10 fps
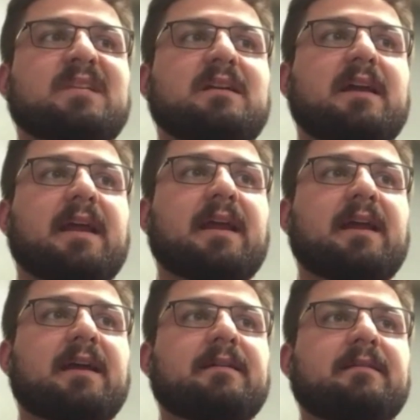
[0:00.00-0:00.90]

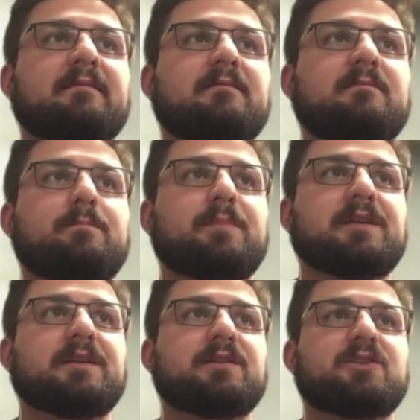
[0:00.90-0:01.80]
and
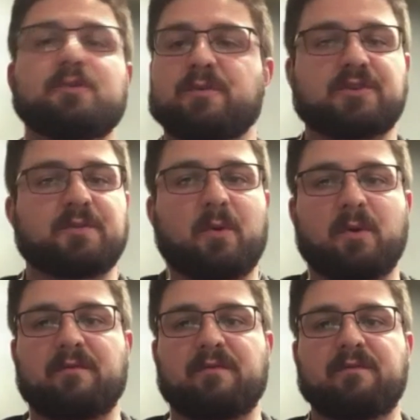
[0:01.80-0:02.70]
be super
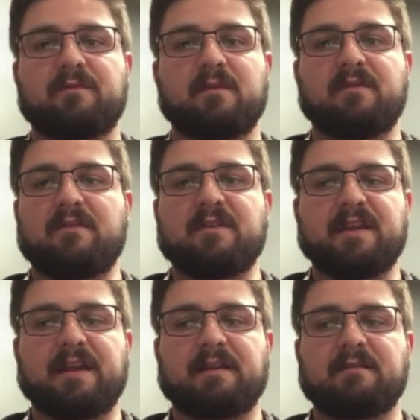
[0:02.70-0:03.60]
supportive of
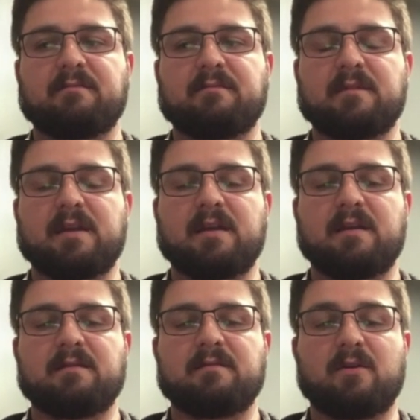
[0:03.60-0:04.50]
everything,
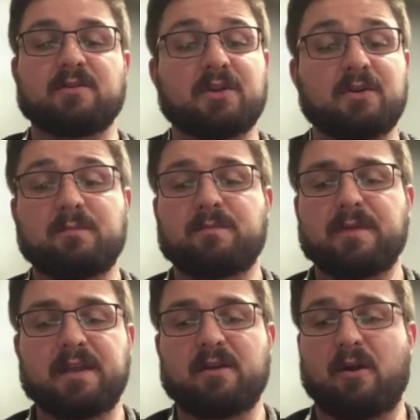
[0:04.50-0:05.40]
and also
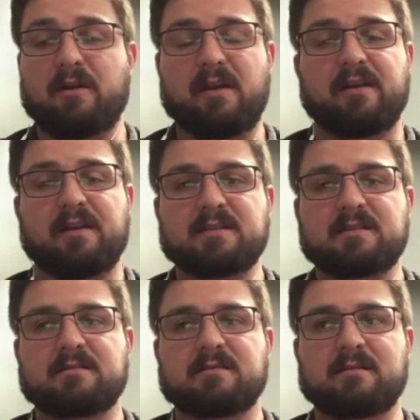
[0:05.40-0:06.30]
be hard on
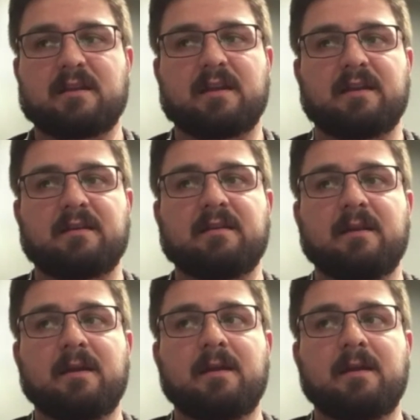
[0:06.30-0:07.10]
us and